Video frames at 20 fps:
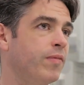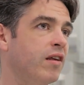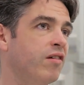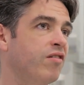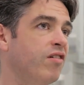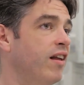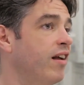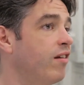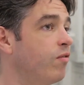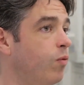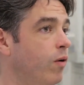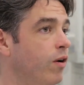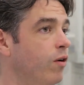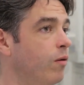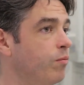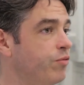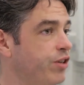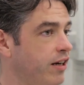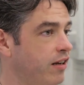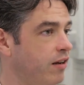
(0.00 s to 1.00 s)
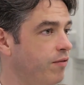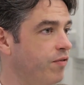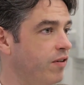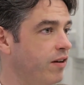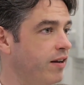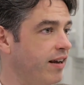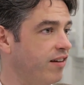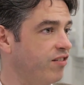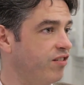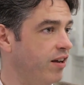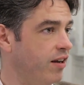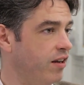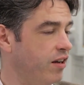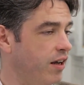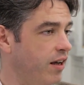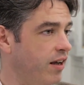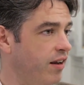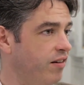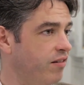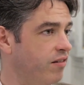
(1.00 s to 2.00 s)
So that's one objective for the next 10
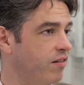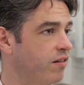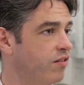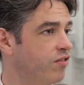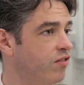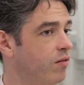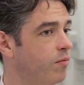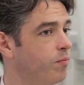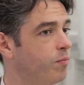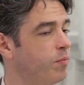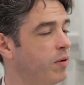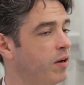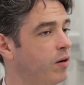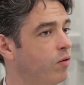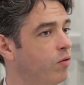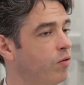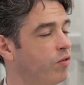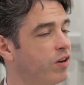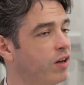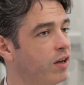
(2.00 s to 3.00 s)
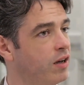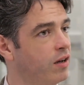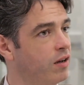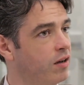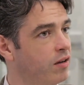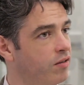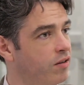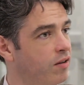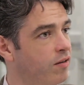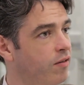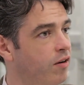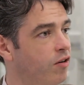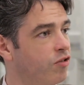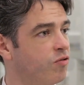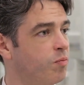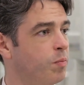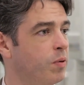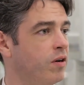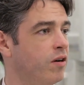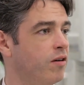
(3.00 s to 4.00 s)
years to build the
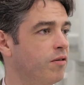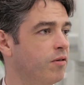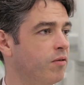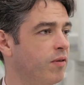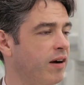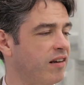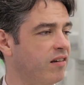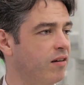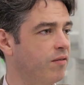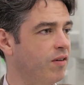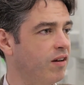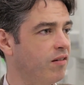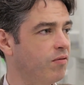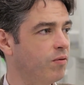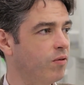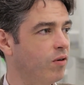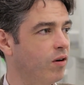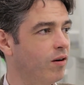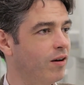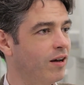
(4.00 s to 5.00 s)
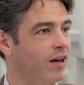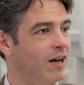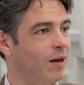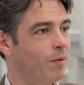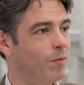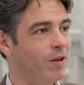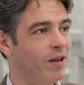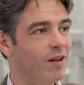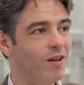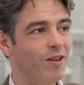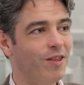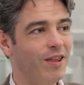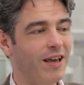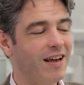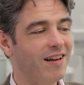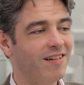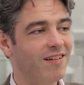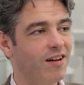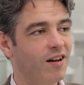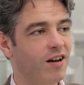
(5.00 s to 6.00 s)
entrepreneurial activities we've got. The other
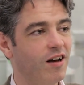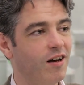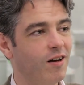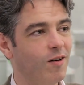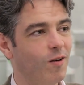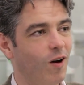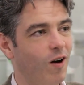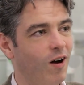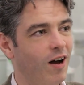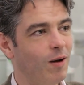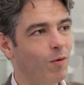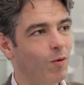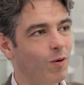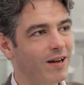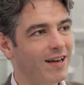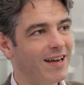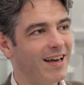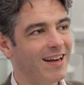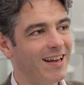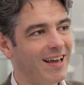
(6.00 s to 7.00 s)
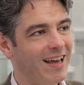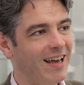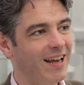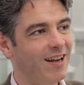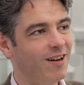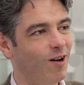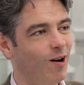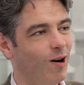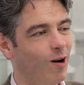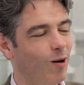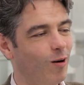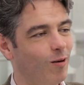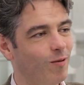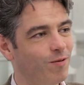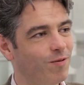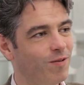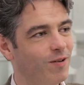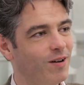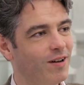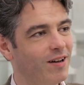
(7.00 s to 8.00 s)
thing is, I want to get a hint
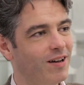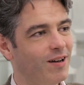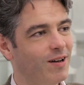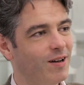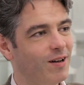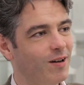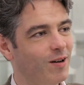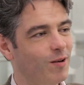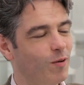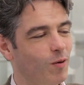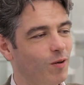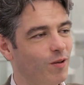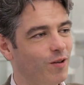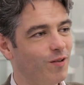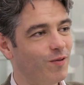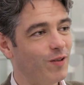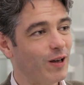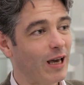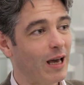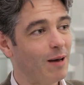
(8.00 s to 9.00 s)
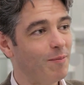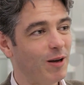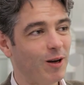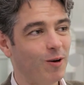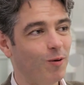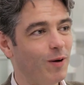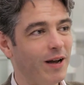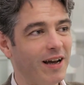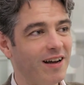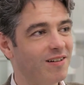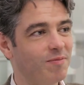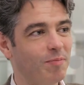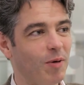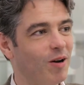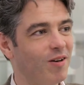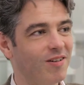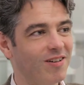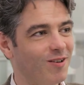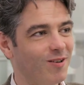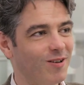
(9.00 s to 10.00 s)
of the chemical Higgs
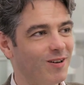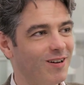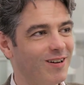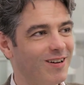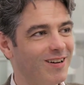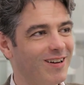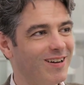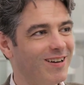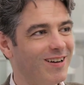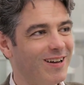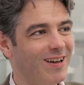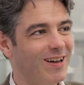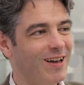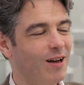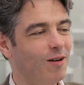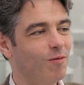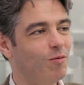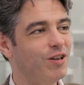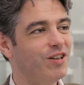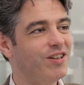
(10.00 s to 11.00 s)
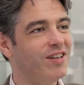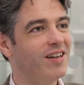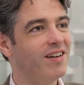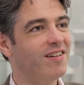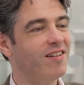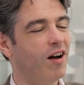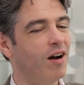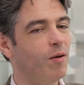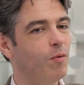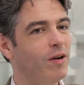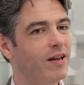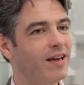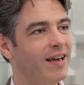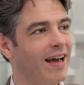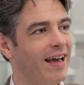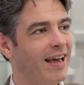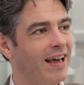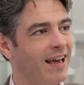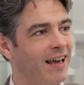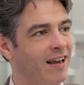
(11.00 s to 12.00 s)
boson, which is I want to
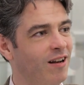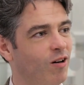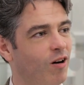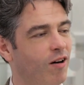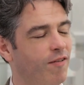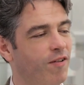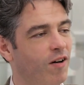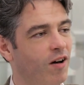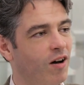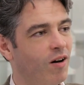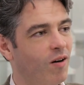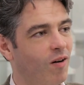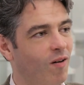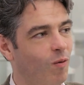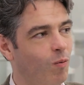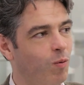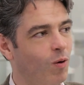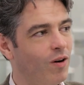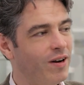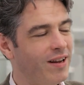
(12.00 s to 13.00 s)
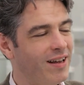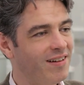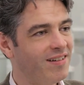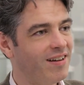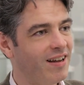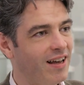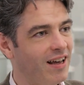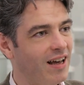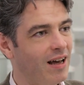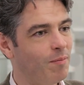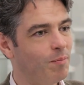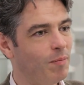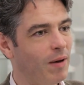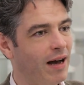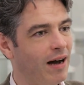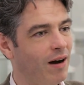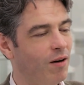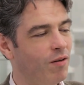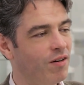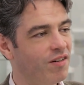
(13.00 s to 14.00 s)
get a hint of what is it
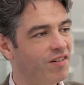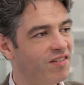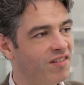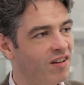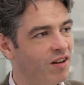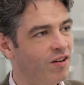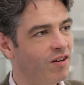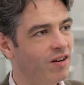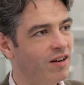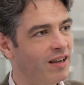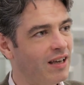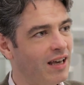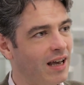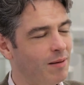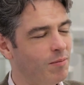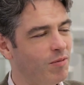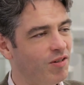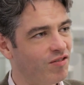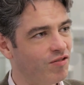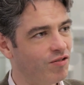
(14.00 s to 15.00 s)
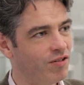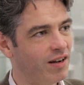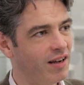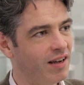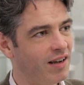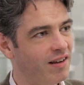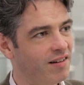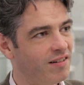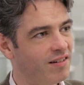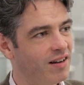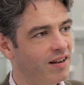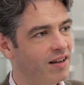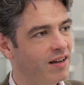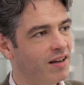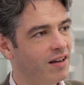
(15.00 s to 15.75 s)
about certain chemistries